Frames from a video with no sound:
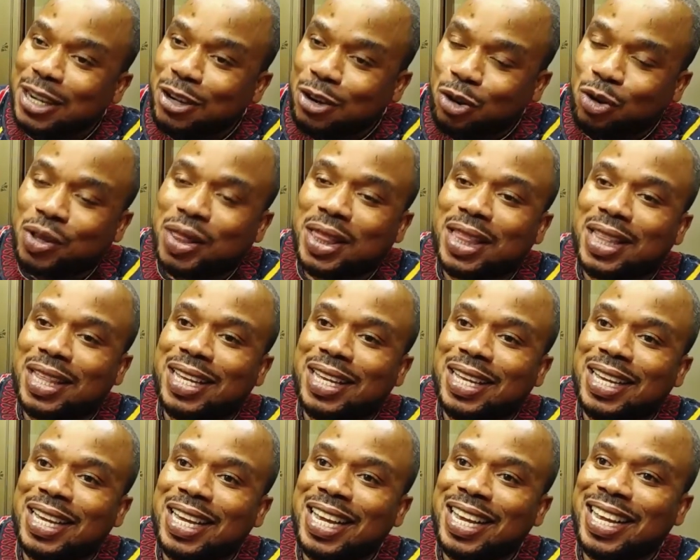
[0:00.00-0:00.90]
North
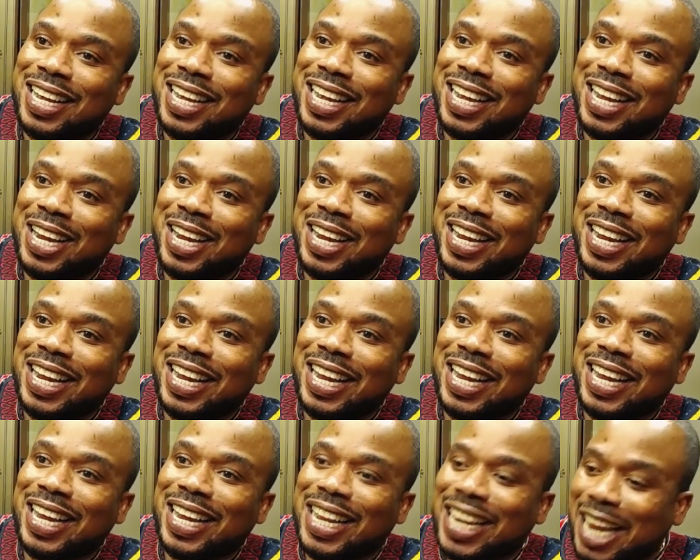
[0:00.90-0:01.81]

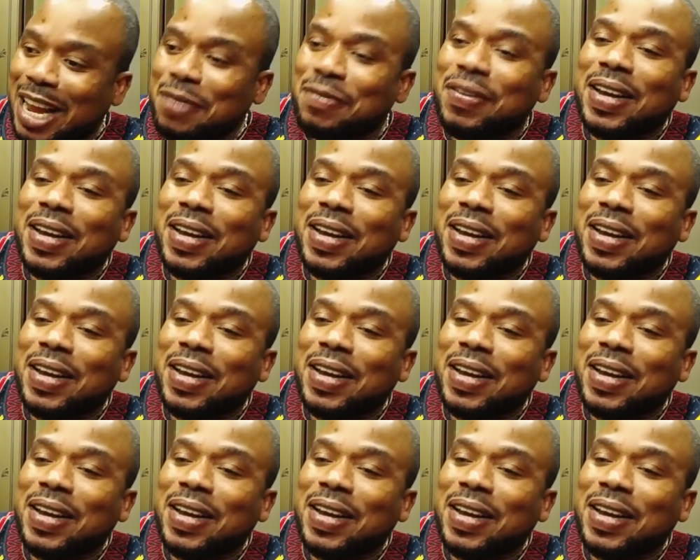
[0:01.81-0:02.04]
gave